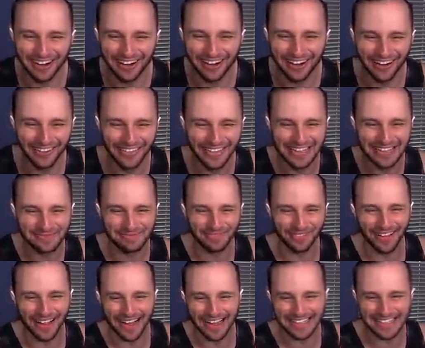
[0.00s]
all these
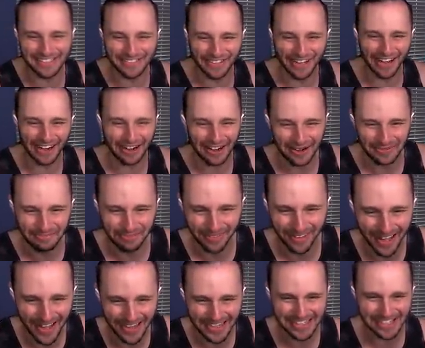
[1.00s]
blocks of iron,
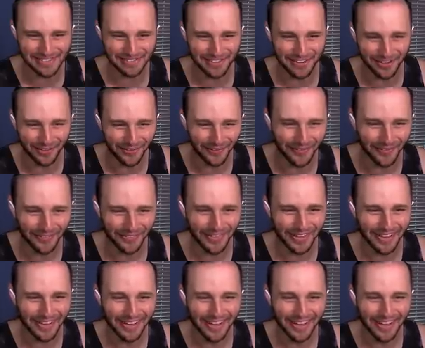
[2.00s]
blocks of gold.